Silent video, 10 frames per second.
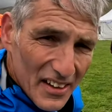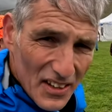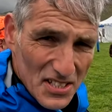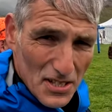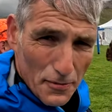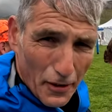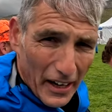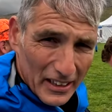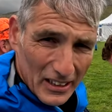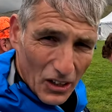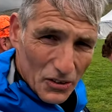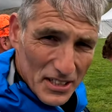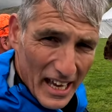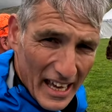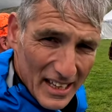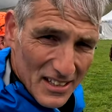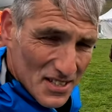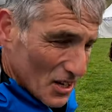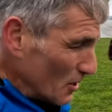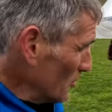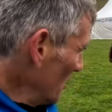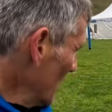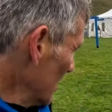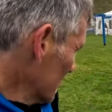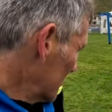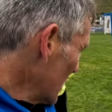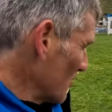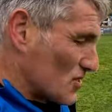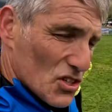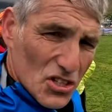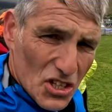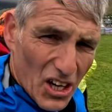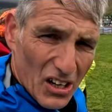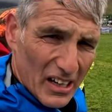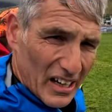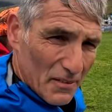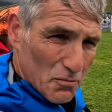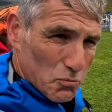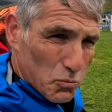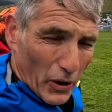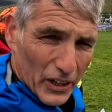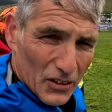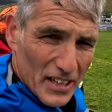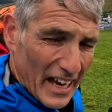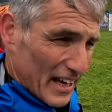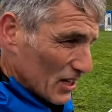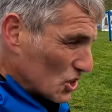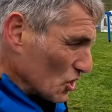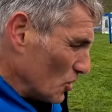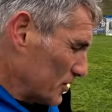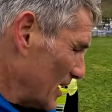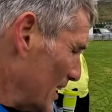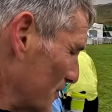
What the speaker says: This is the final long day, so David's just got one long day and a short day